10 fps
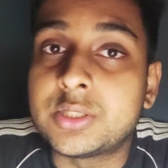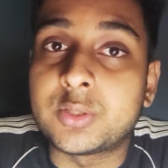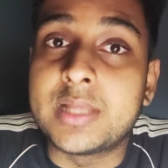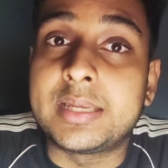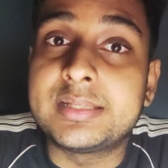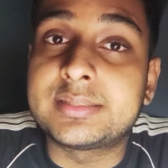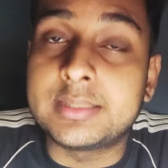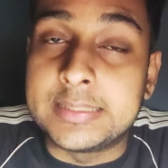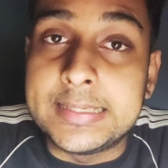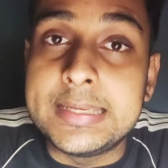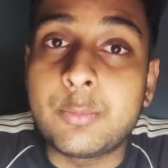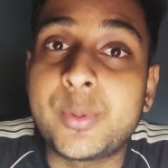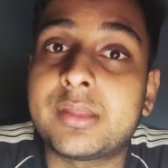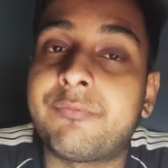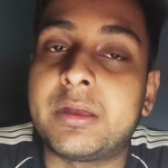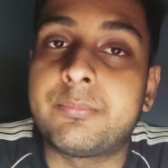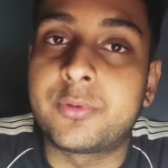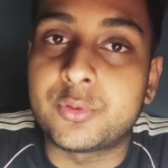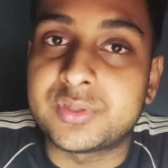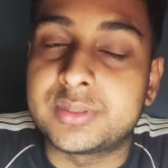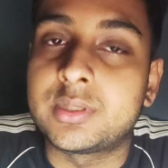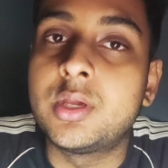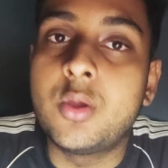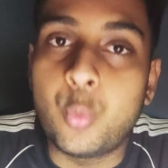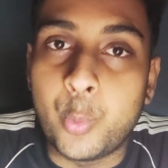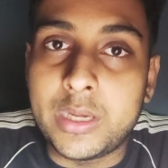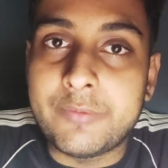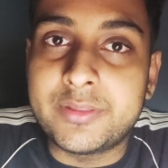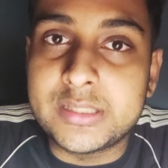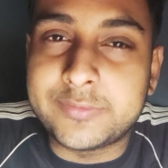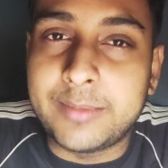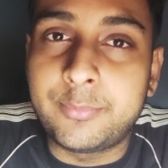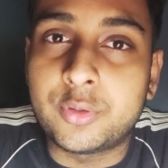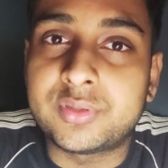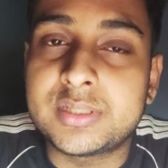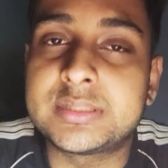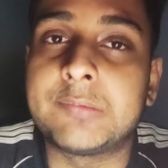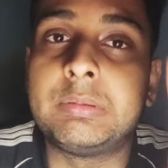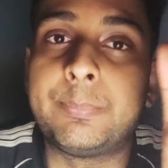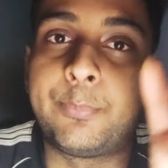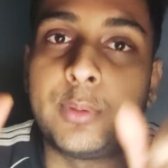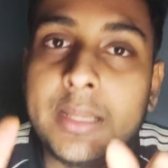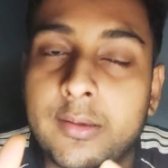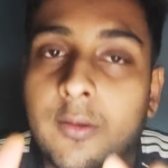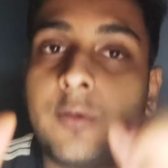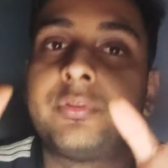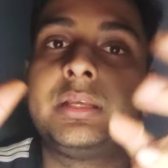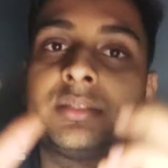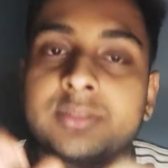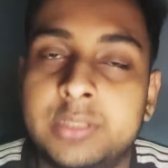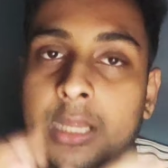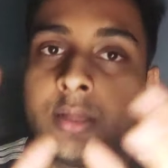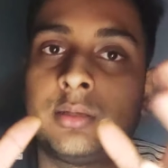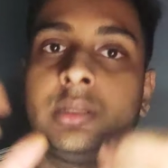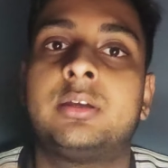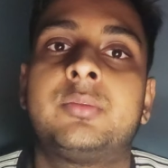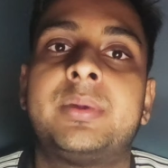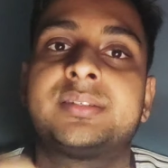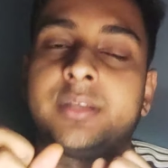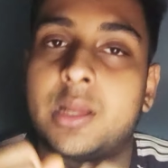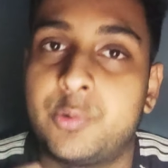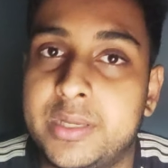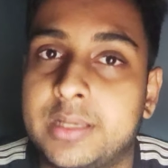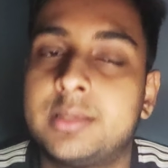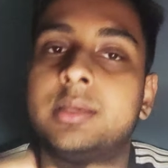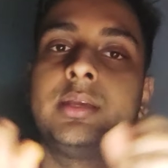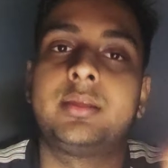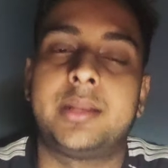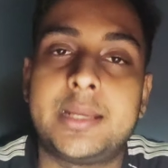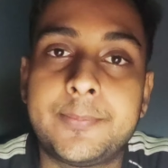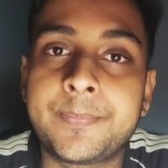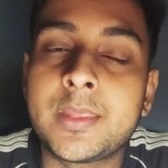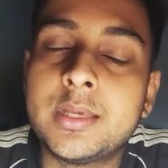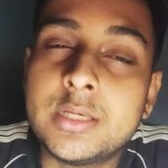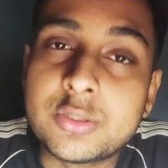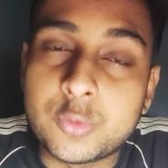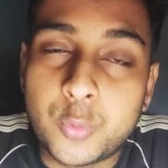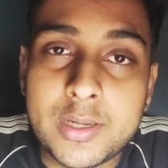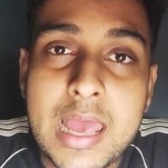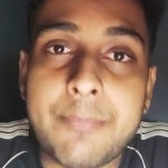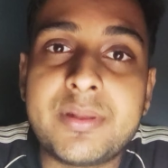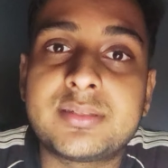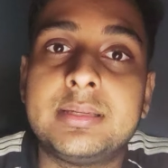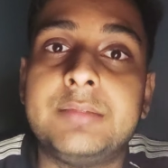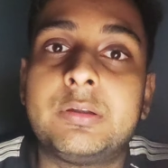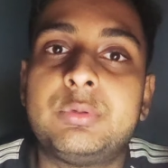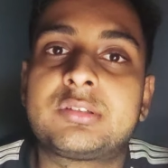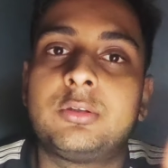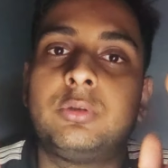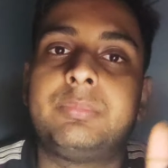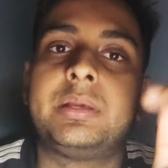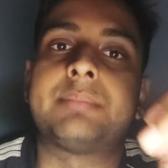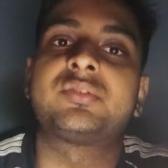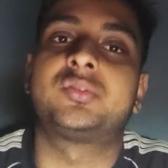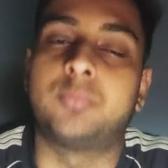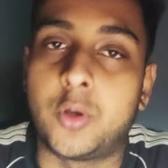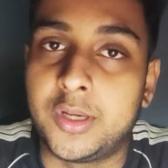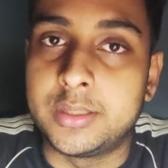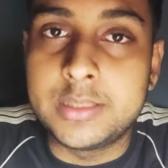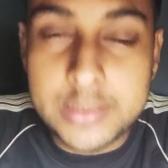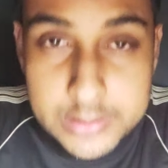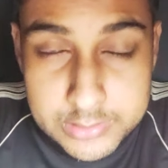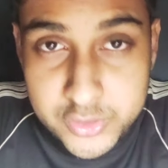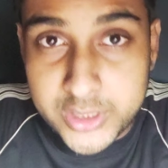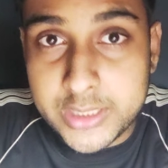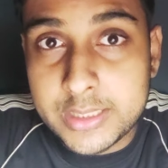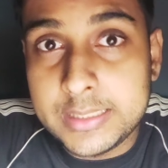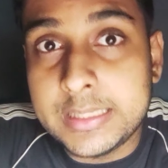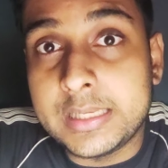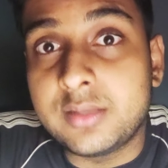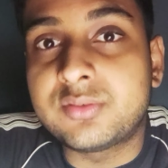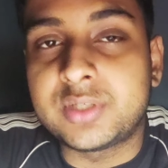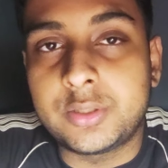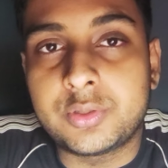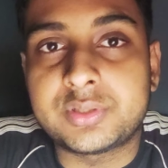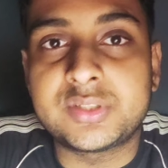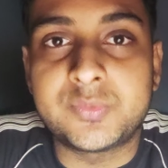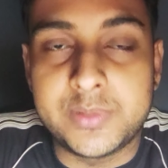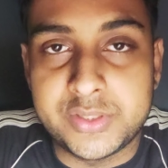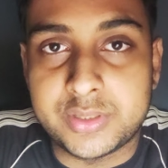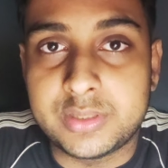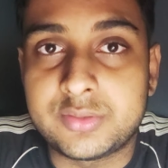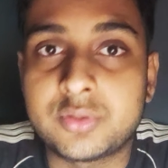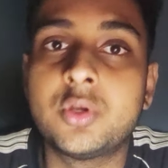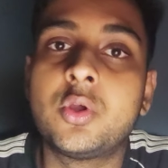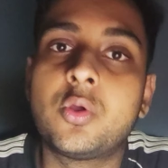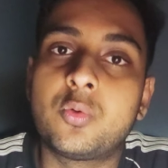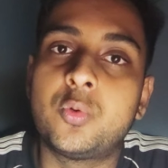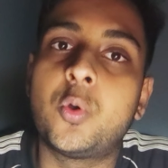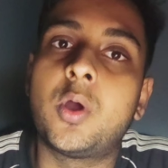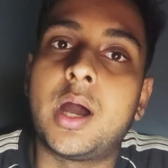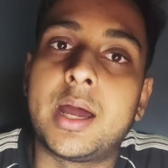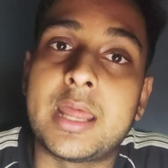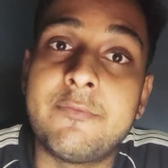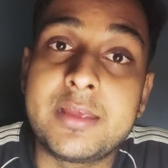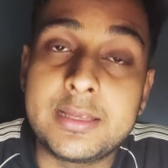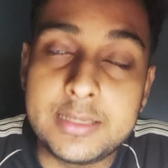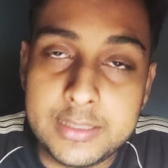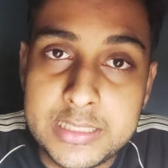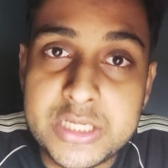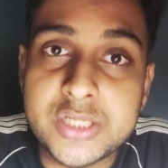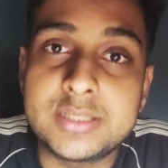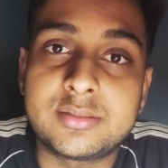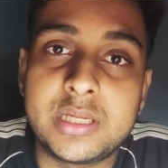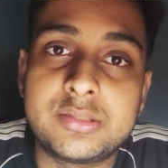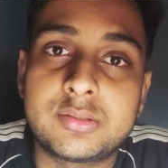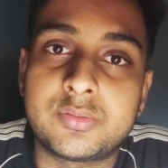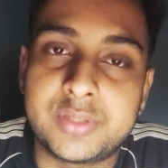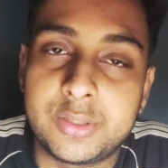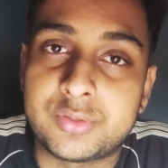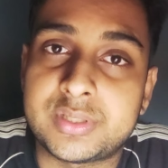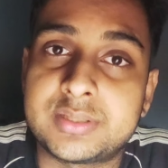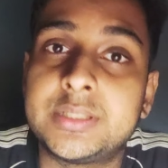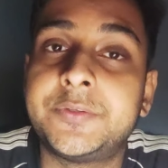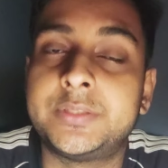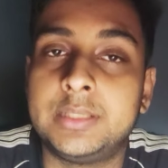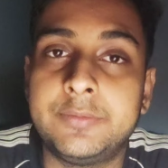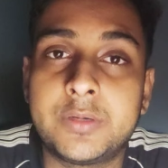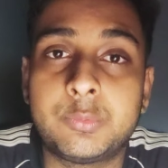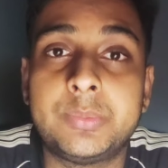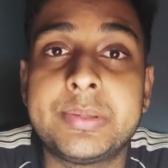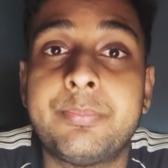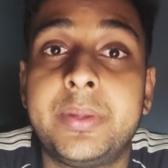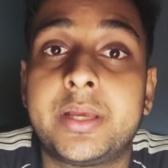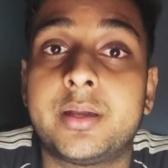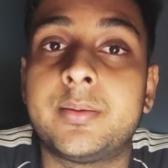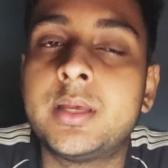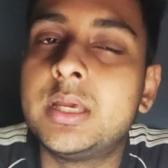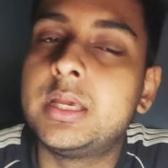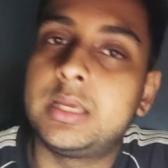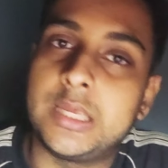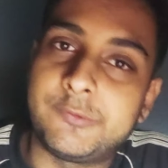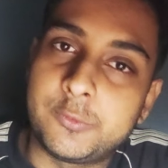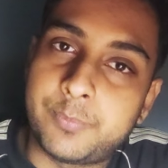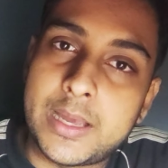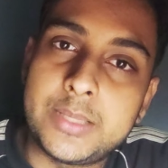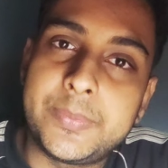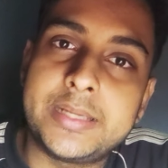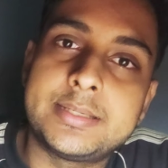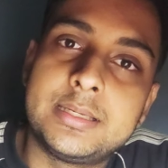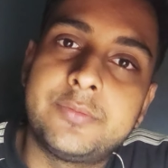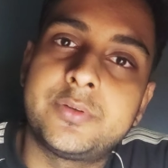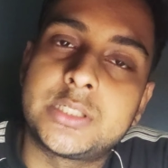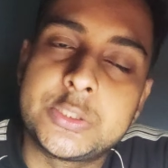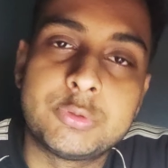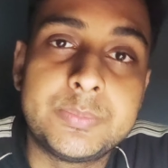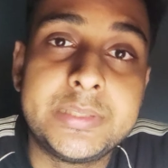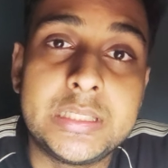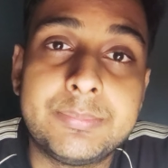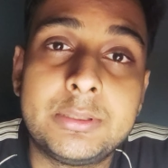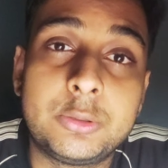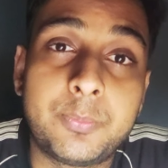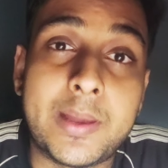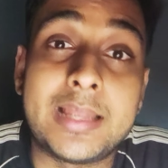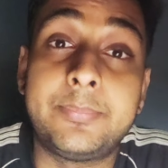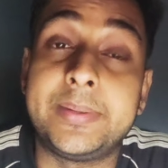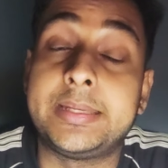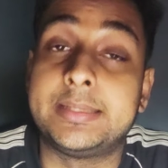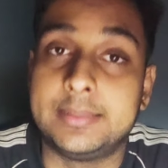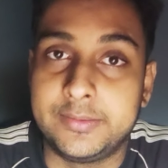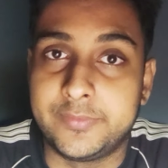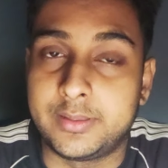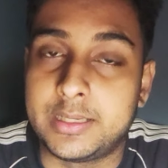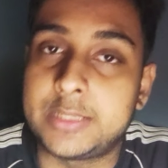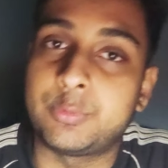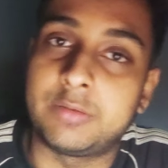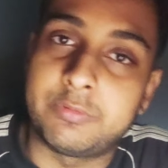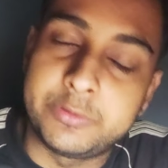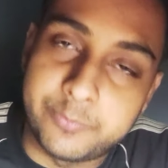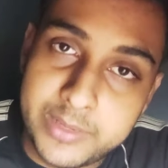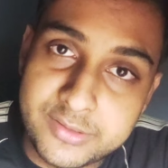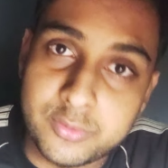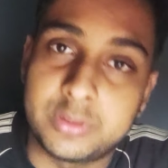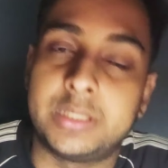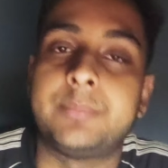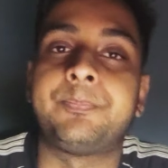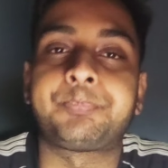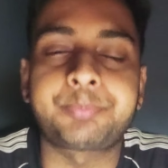So that is healing with a fibrosis. Whenever there is fibrosis, there will be pulling of the nearby surrounding, right? So what happens, the liver will slowly become smaller. Generally in cirrhosis patients who are having initial stages of cirrhosis, the liver will be bigger. If you palpate the liver, you will be able to palpate the liver, right? Whenever you press on the